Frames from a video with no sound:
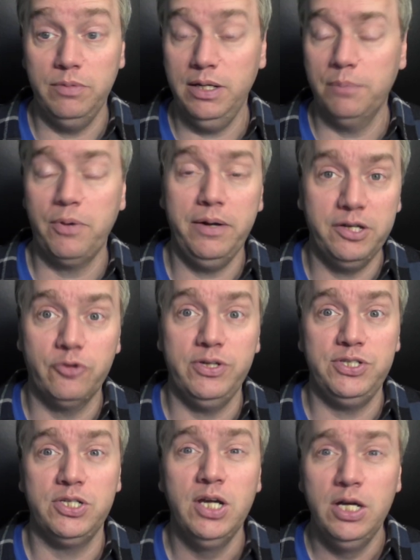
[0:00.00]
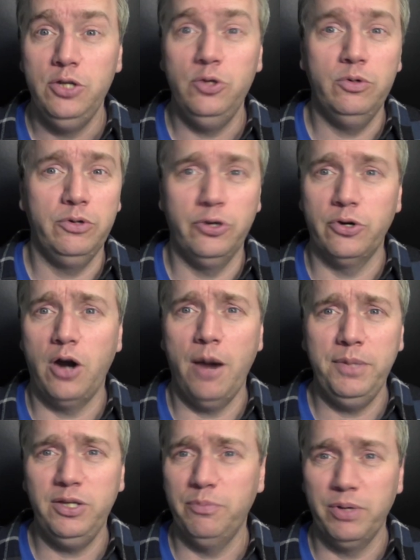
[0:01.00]
It'll probably increase your
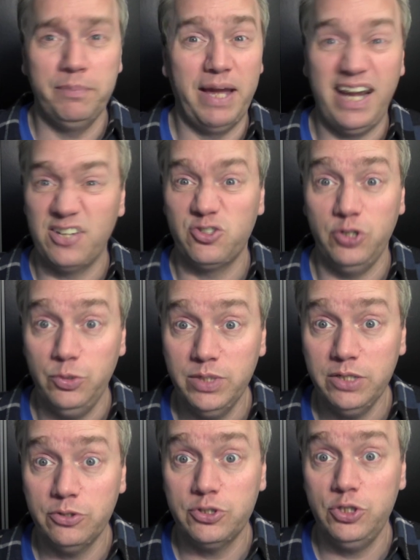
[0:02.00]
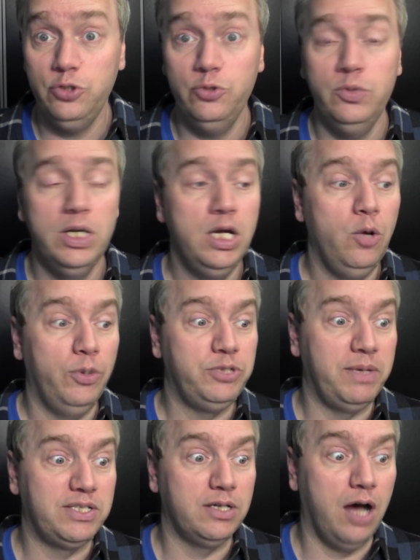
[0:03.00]
army you can bring by an extra unit or 2,
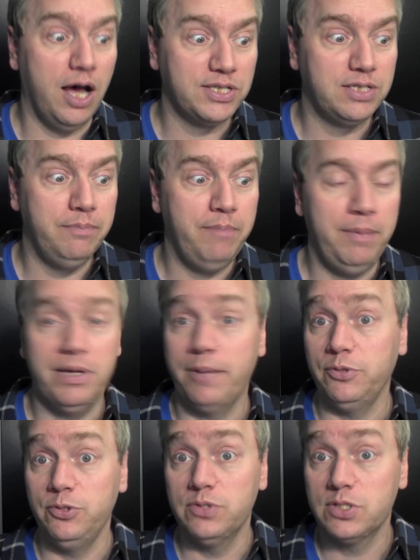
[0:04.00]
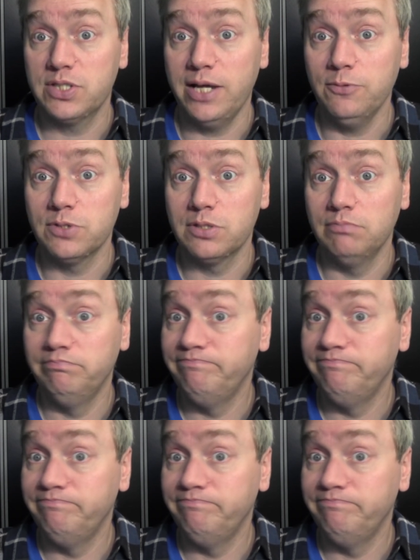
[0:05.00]
which makes it awesome. Maybe a couple of units of scouts.